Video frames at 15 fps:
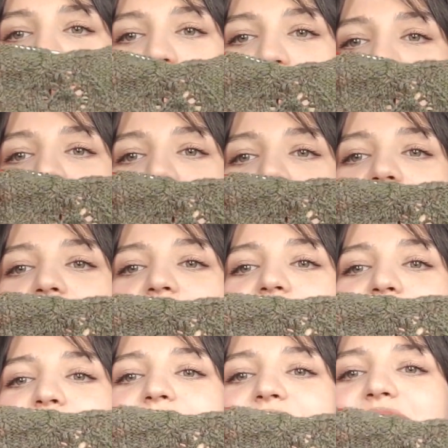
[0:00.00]
so far, as
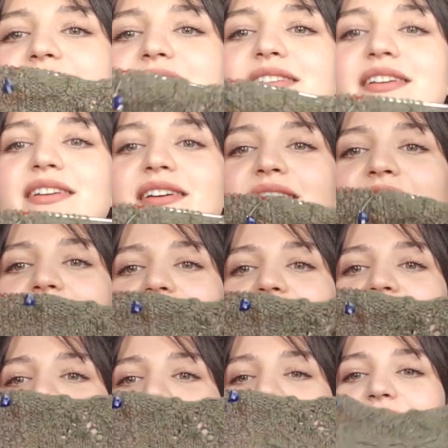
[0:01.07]
you can see.
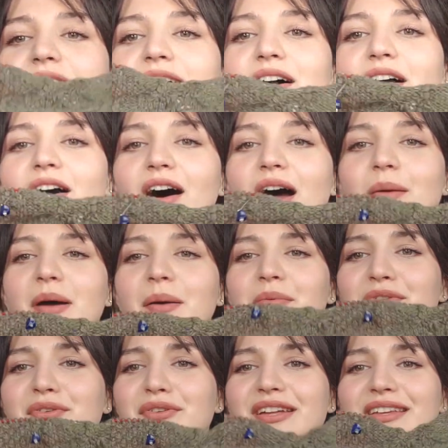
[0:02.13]
Oh, I'm
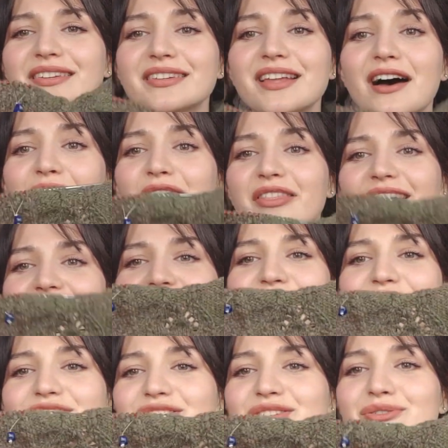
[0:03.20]
absolutely in love with it. It's
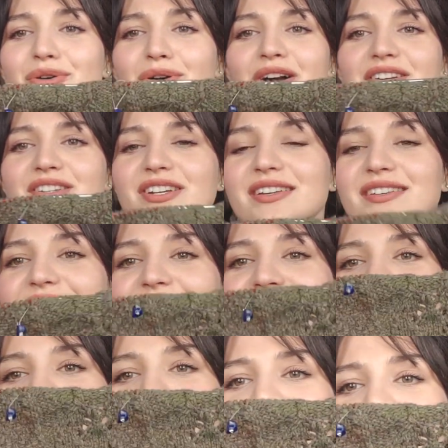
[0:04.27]
just gorgeous.
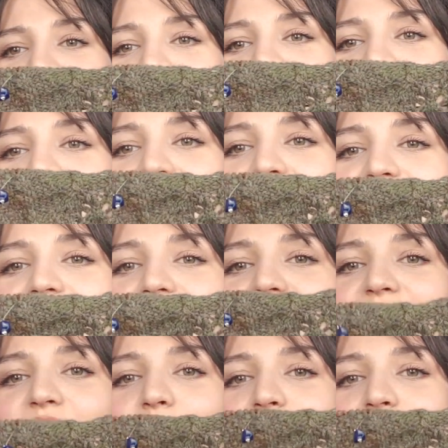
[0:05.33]
So